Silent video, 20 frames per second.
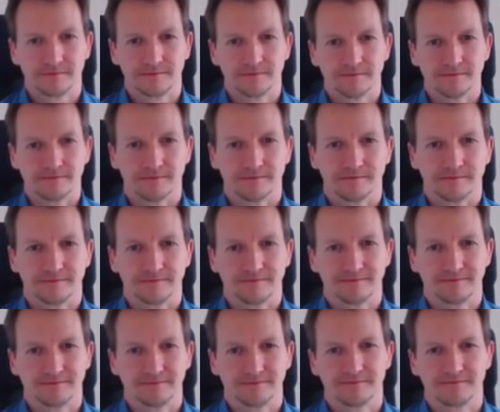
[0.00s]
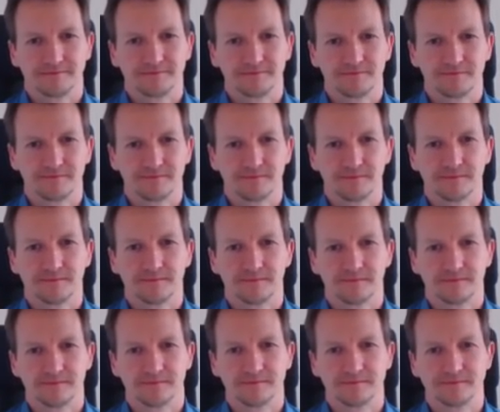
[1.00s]

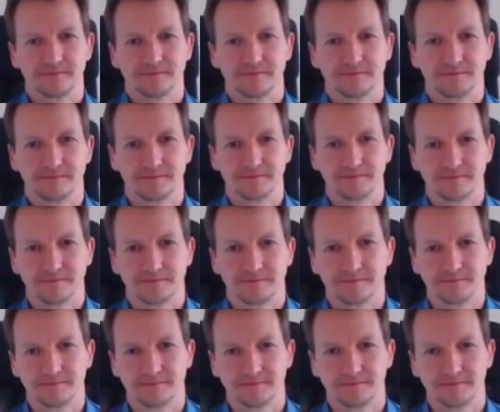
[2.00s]
(not speaking)